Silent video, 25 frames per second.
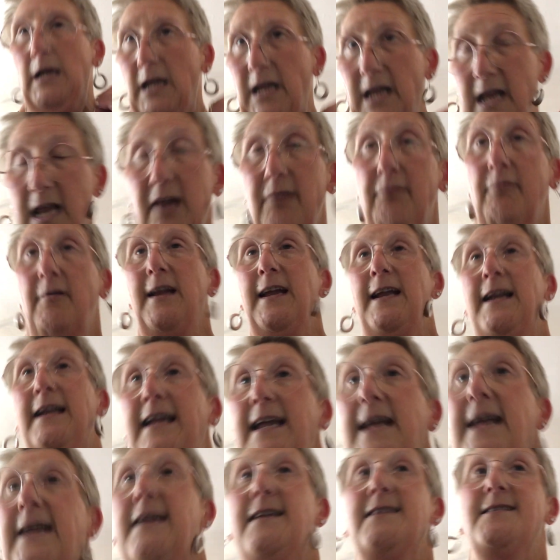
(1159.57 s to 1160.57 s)
It really
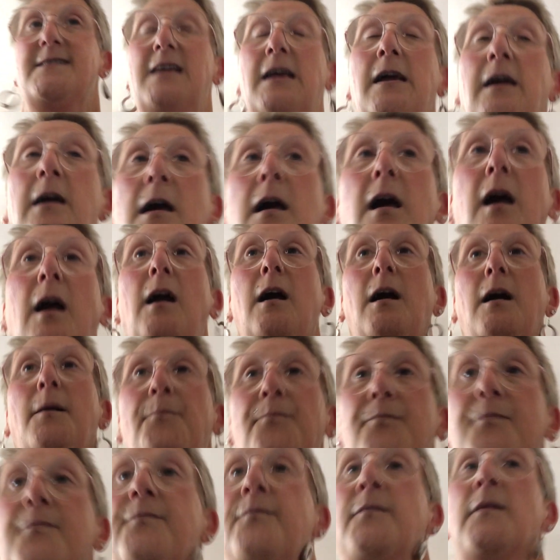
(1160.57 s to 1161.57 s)
is.
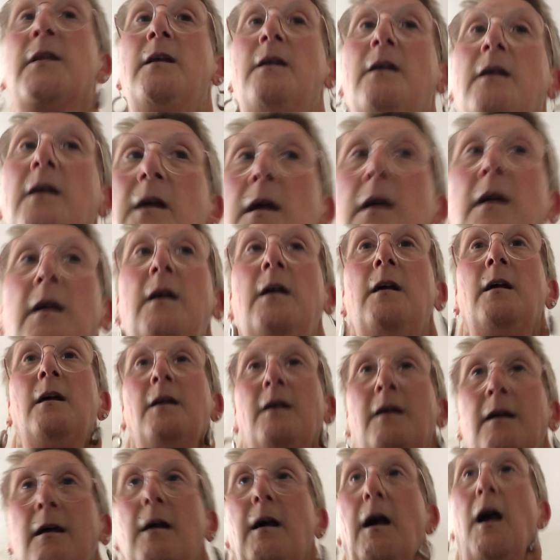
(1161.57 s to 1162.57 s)

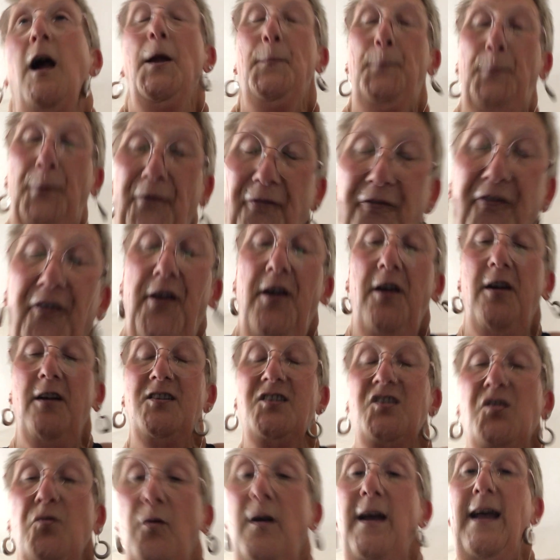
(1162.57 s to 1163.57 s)
I prefer
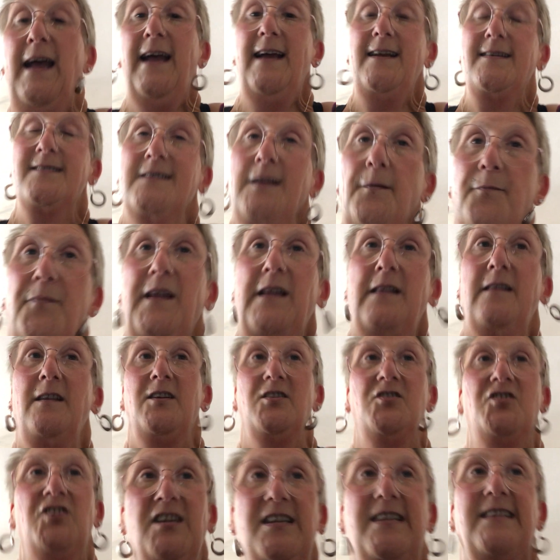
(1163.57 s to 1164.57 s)
to wear something
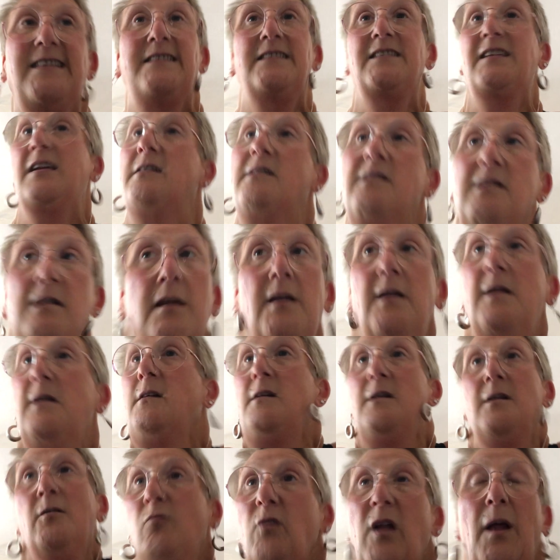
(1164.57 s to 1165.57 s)
that just,
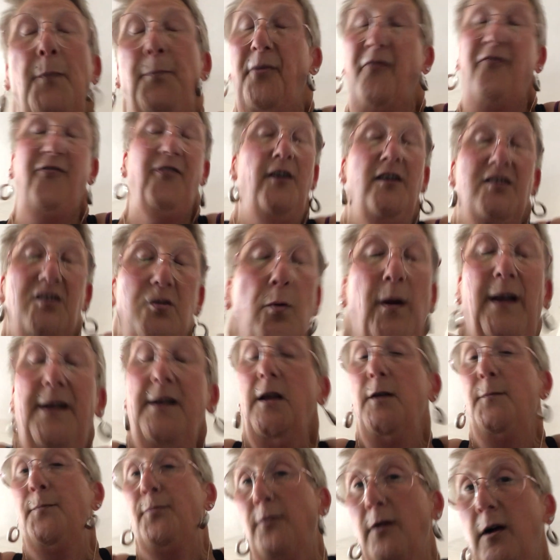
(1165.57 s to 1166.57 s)
well, I prefer to wear
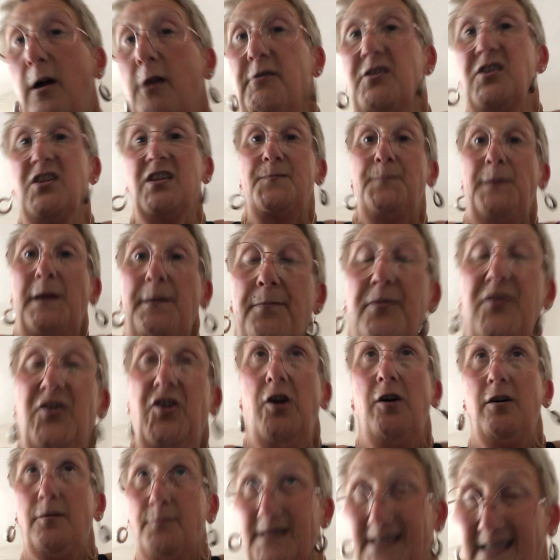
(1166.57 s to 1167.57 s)
no bra and just be in
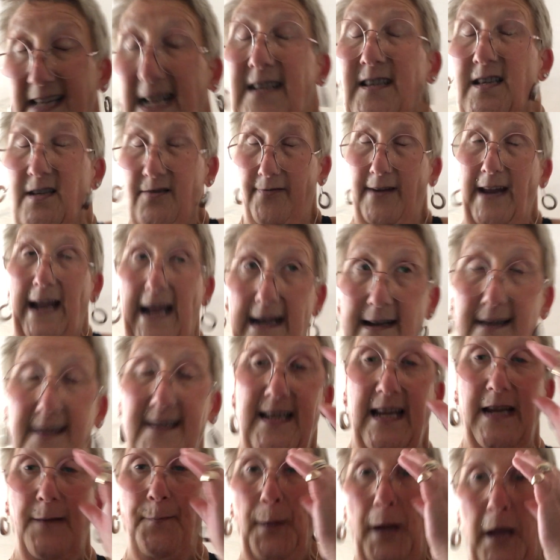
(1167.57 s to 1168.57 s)
pyjamas. That's the
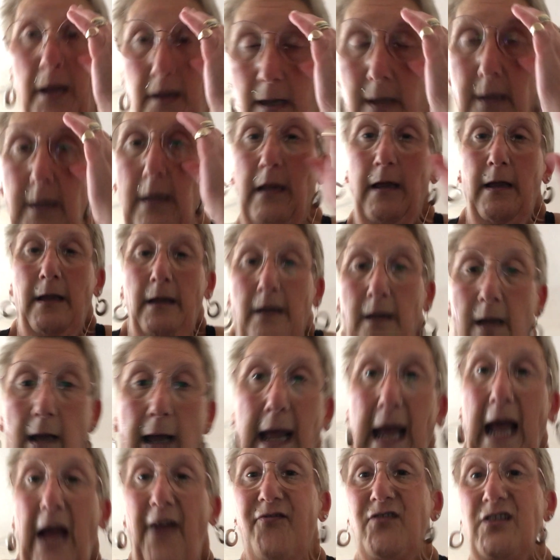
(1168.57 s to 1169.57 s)
reality, but
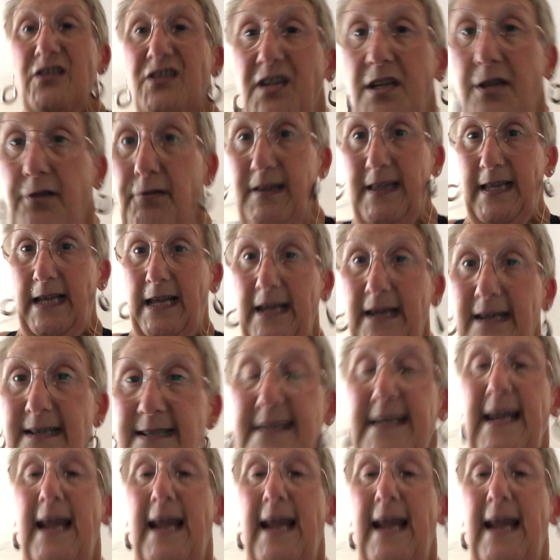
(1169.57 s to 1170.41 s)
have to do things.